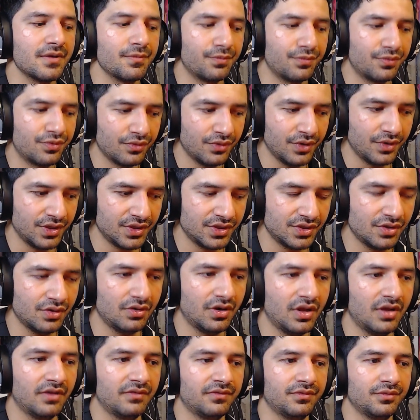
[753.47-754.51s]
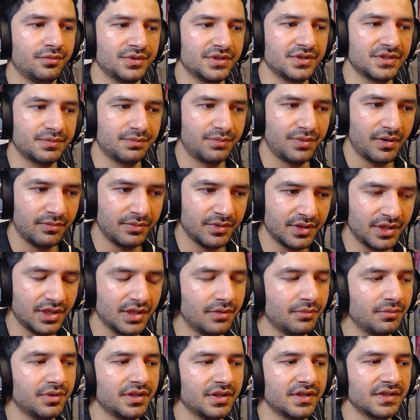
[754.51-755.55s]
pretty sure Naofumi is probably going to
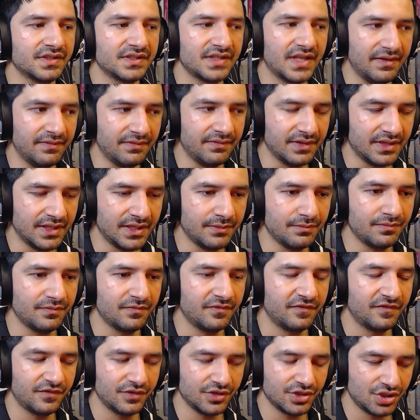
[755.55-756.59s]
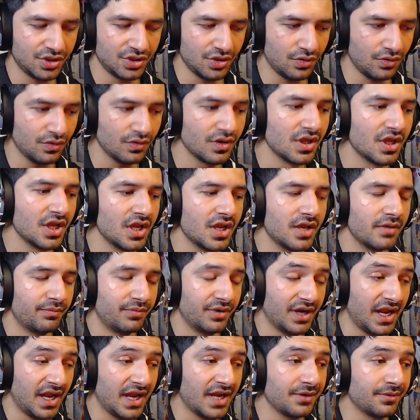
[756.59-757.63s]
be saving them for sure. But
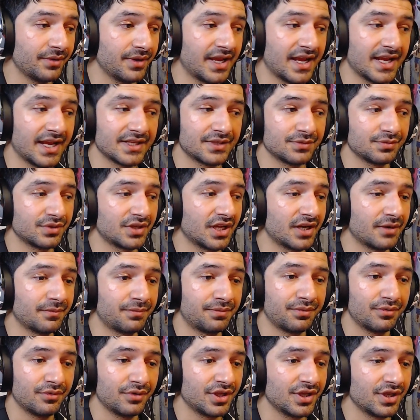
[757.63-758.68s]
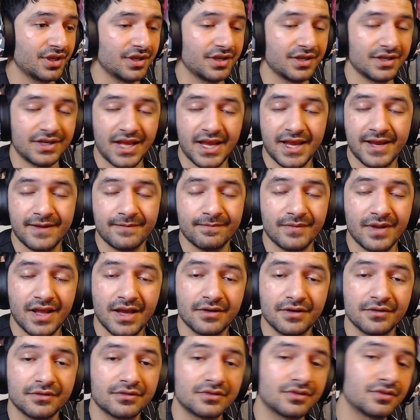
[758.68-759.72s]
anyway, guys, we got a pretty damn
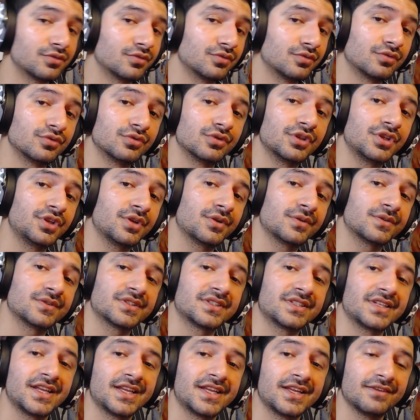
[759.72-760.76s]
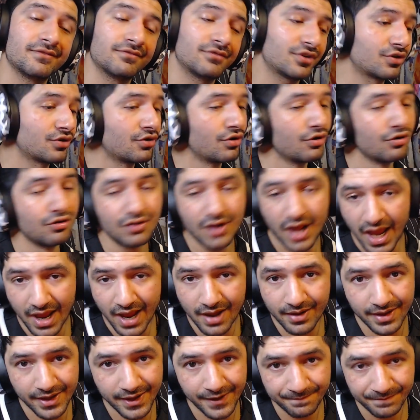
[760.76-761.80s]
now cool, you know what I'm saying, recruit out
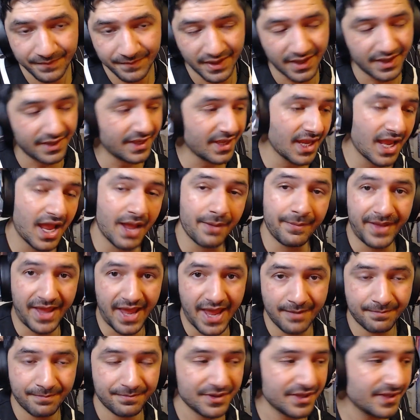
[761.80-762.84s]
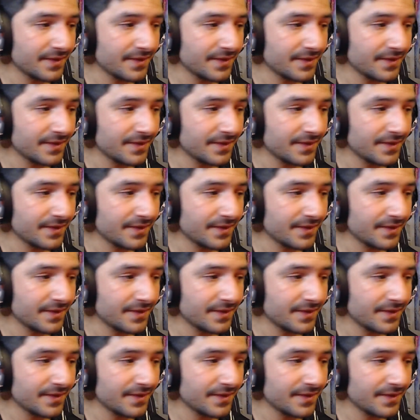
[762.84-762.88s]
here. Okay, I'm happy.